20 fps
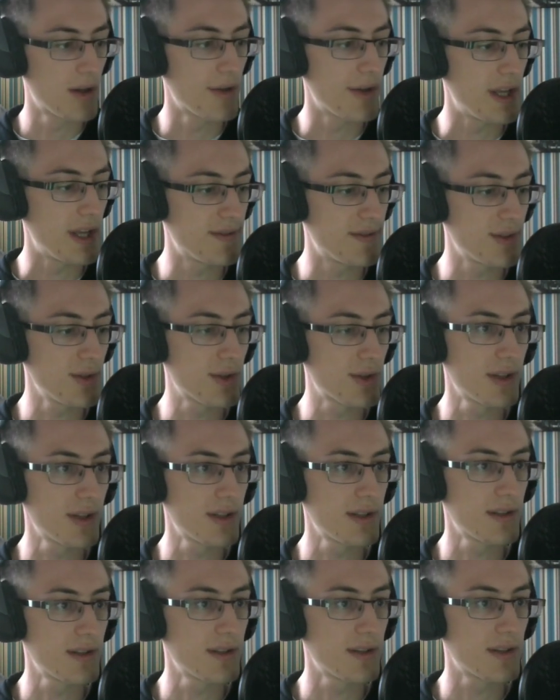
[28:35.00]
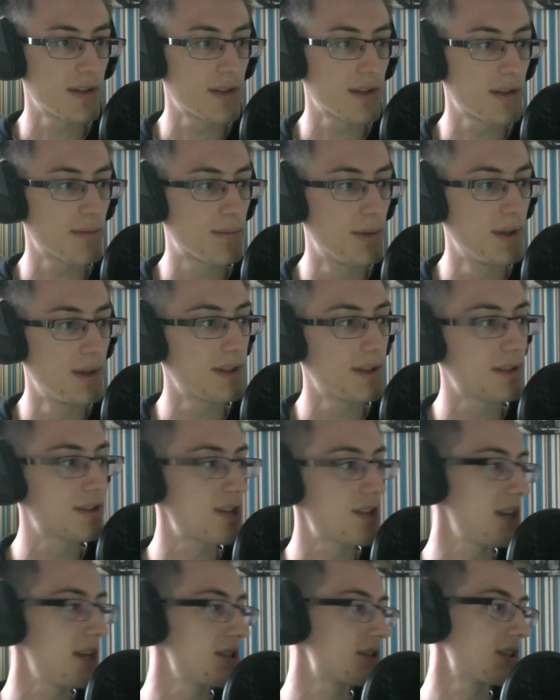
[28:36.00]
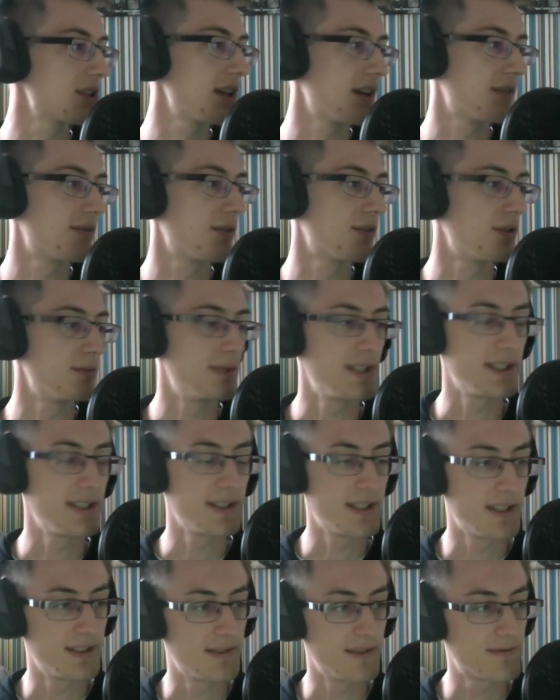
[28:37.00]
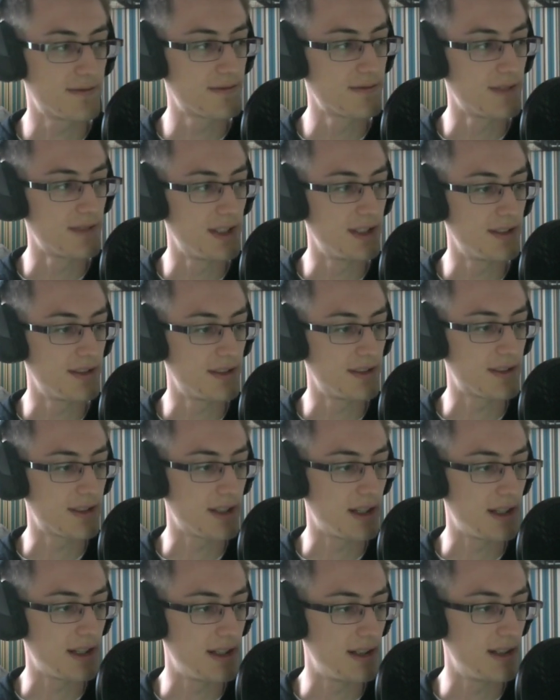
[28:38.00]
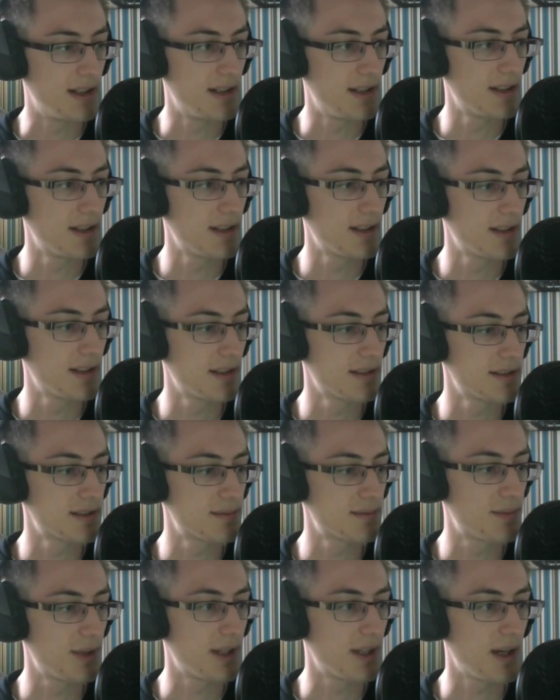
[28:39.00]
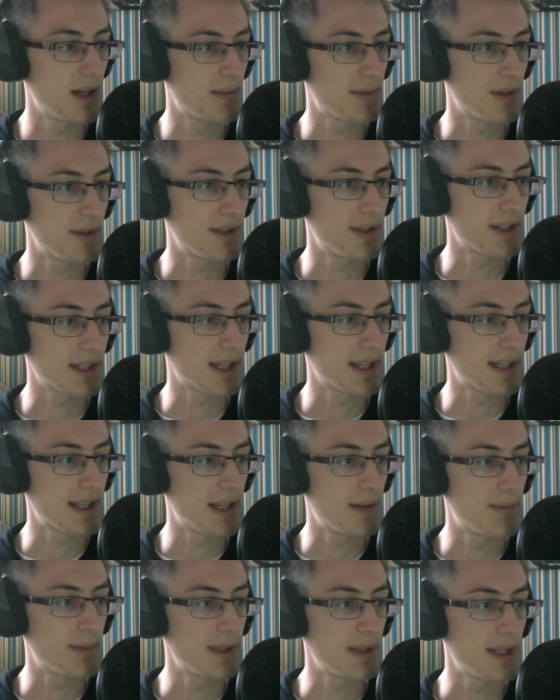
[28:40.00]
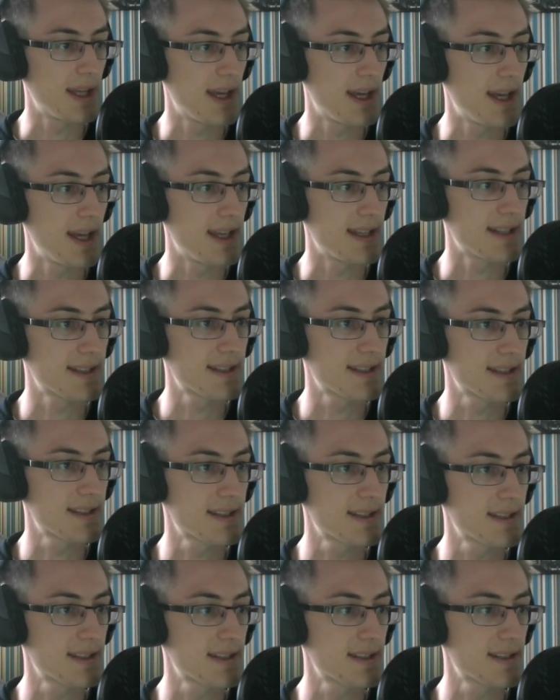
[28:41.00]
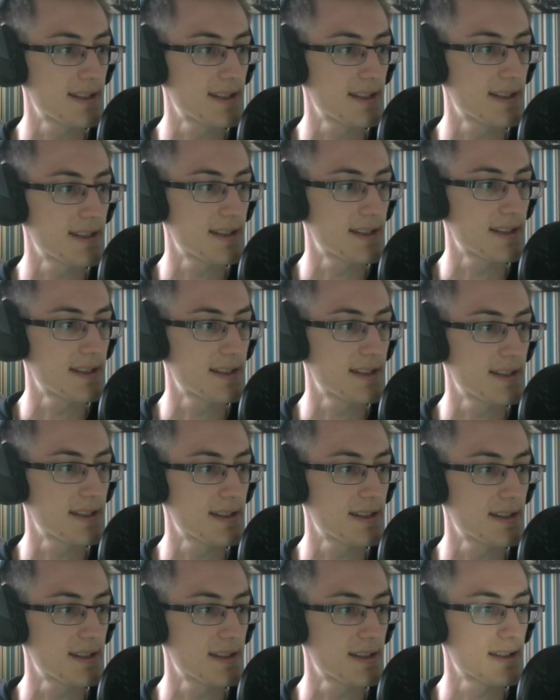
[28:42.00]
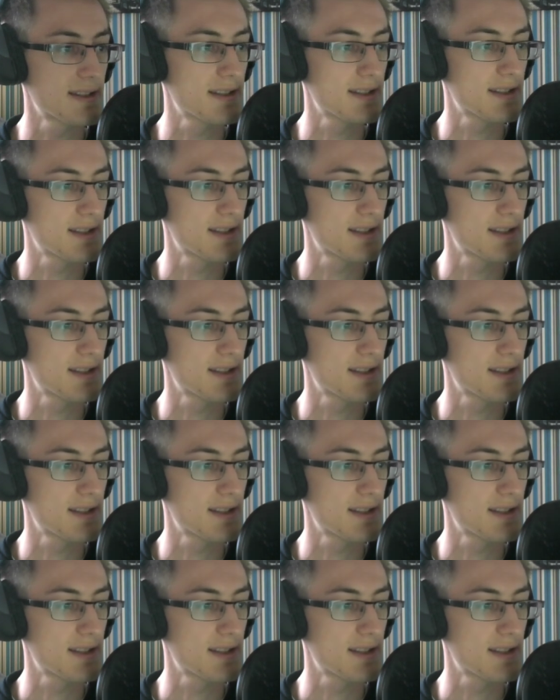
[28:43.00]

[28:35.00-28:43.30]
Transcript: If you can change that for me and upload it again, that would be ace.